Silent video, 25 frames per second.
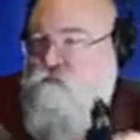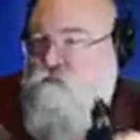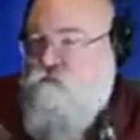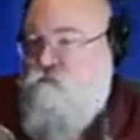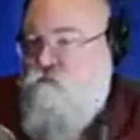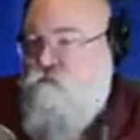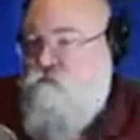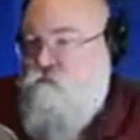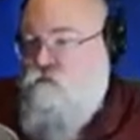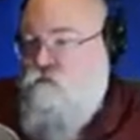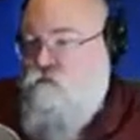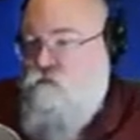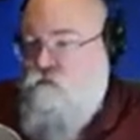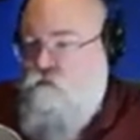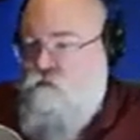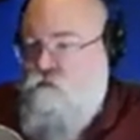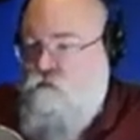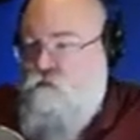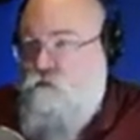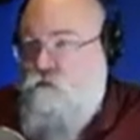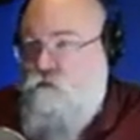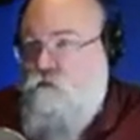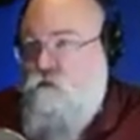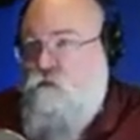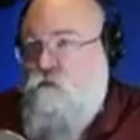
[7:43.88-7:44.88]

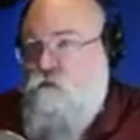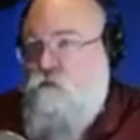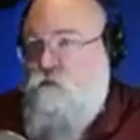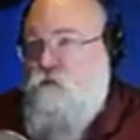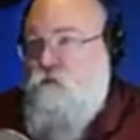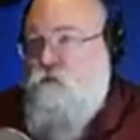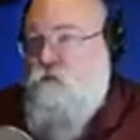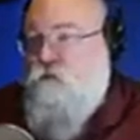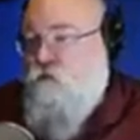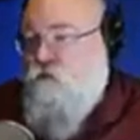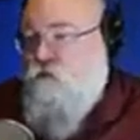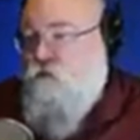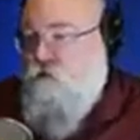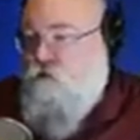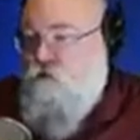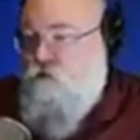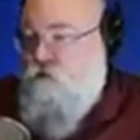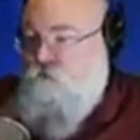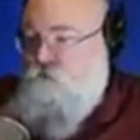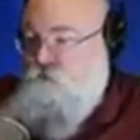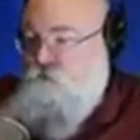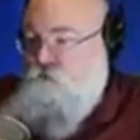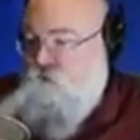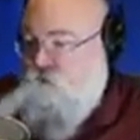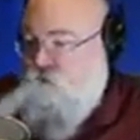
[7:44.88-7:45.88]

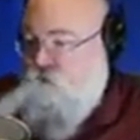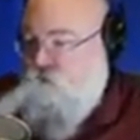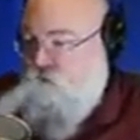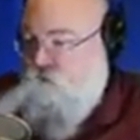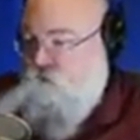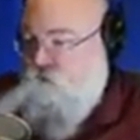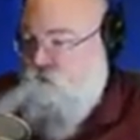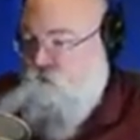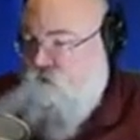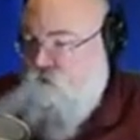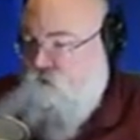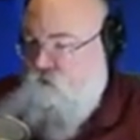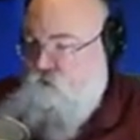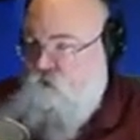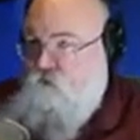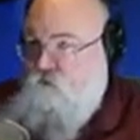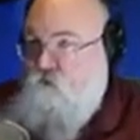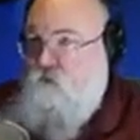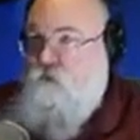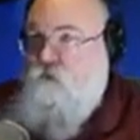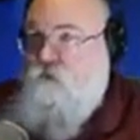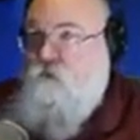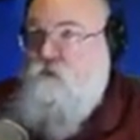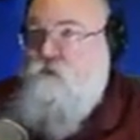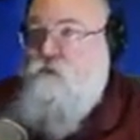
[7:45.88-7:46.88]

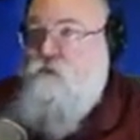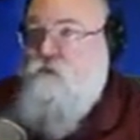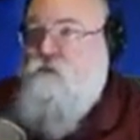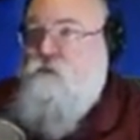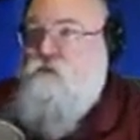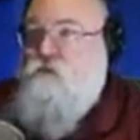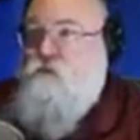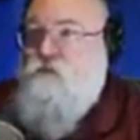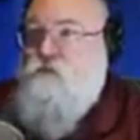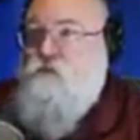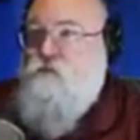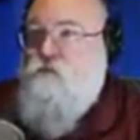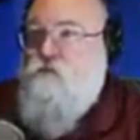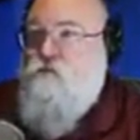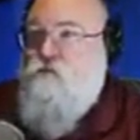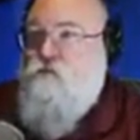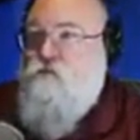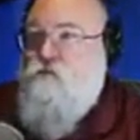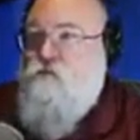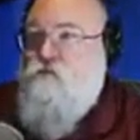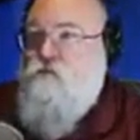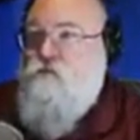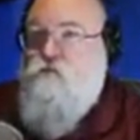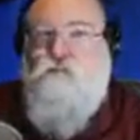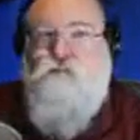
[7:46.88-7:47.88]

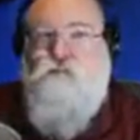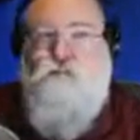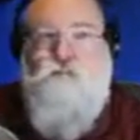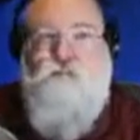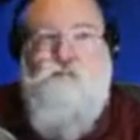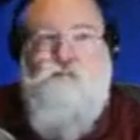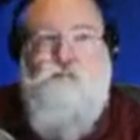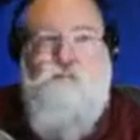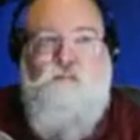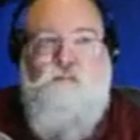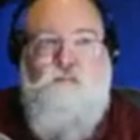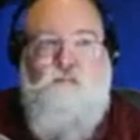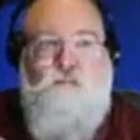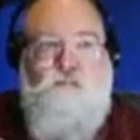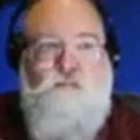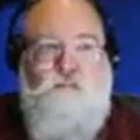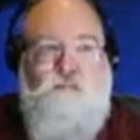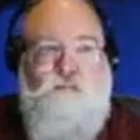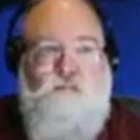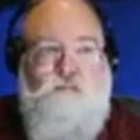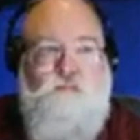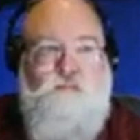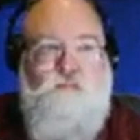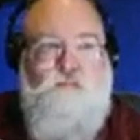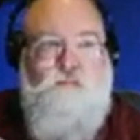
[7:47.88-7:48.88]

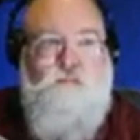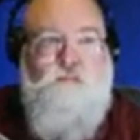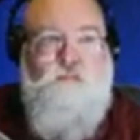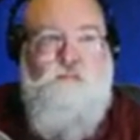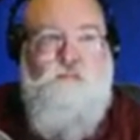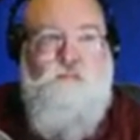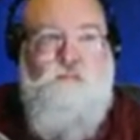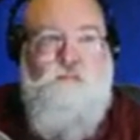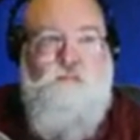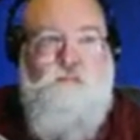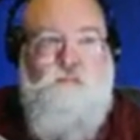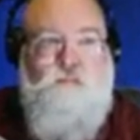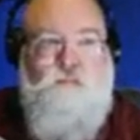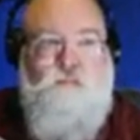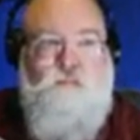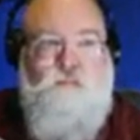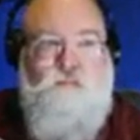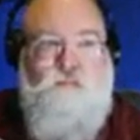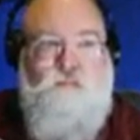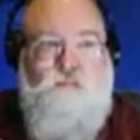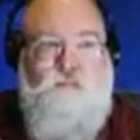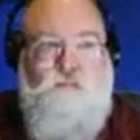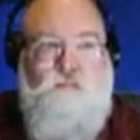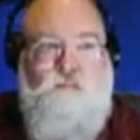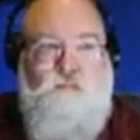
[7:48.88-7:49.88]

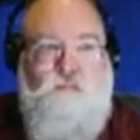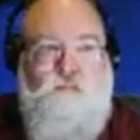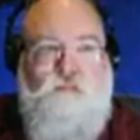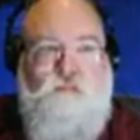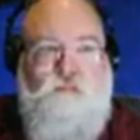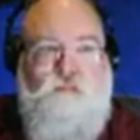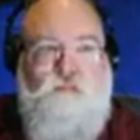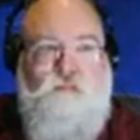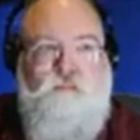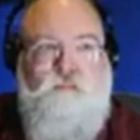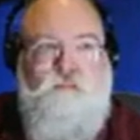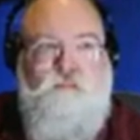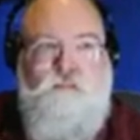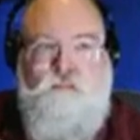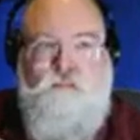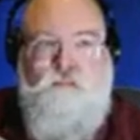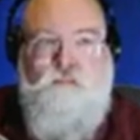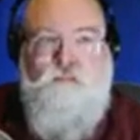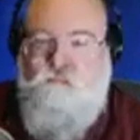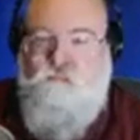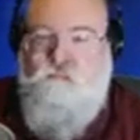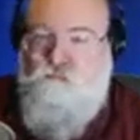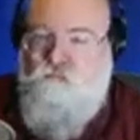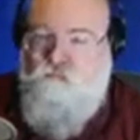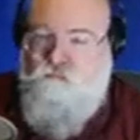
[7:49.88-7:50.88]

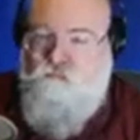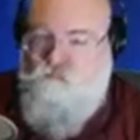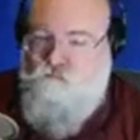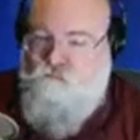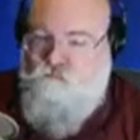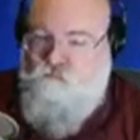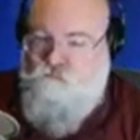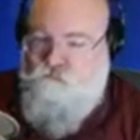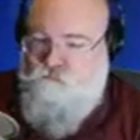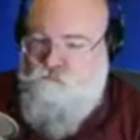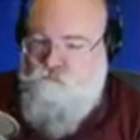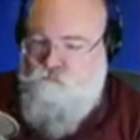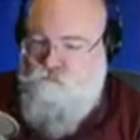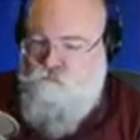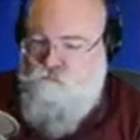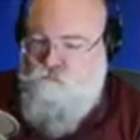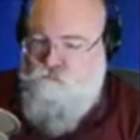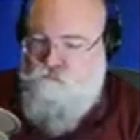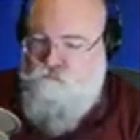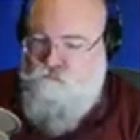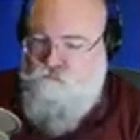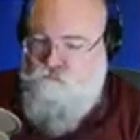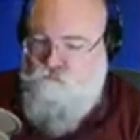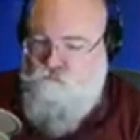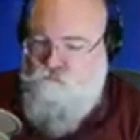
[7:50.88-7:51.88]
This person isn't speaking.